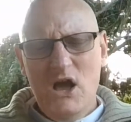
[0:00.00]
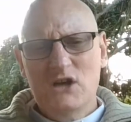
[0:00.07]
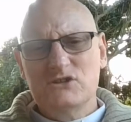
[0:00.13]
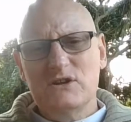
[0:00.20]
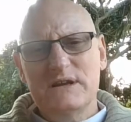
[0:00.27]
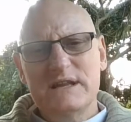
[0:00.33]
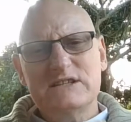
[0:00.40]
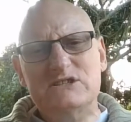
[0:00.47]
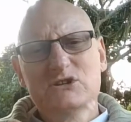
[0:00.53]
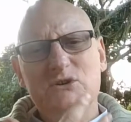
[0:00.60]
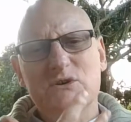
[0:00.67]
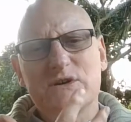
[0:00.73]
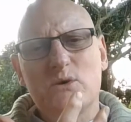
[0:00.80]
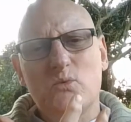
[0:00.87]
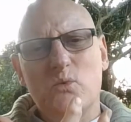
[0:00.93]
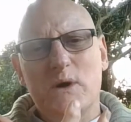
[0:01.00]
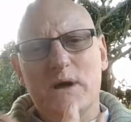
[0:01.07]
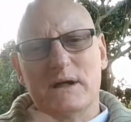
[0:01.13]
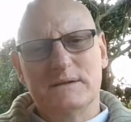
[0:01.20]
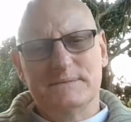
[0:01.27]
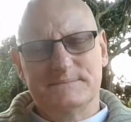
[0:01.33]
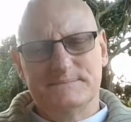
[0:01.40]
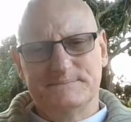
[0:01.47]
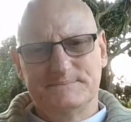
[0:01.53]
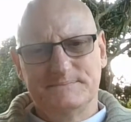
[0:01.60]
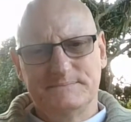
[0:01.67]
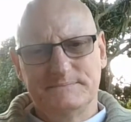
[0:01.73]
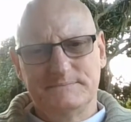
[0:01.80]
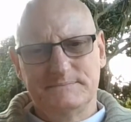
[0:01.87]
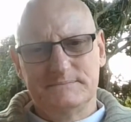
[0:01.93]
So let's look at a well.
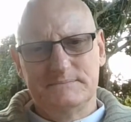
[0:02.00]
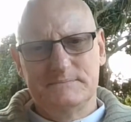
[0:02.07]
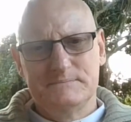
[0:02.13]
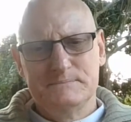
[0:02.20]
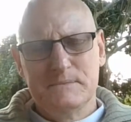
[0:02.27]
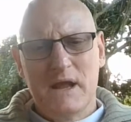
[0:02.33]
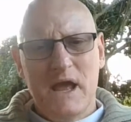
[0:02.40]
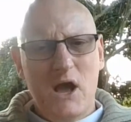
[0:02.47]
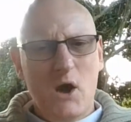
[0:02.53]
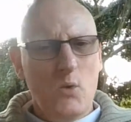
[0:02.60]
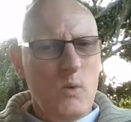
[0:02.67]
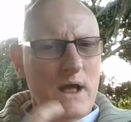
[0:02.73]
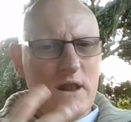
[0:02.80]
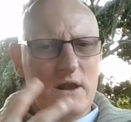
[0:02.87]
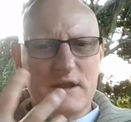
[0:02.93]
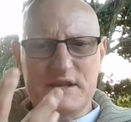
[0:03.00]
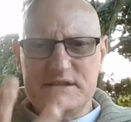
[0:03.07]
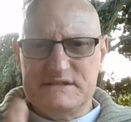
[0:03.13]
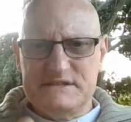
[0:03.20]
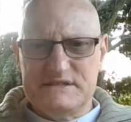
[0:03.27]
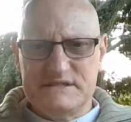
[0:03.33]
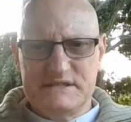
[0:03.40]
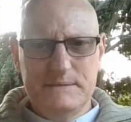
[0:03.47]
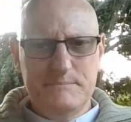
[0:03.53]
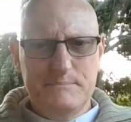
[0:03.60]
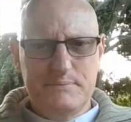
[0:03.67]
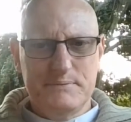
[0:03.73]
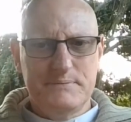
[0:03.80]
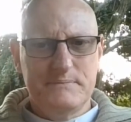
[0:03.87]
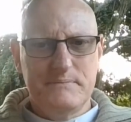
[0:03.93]
A well is deep.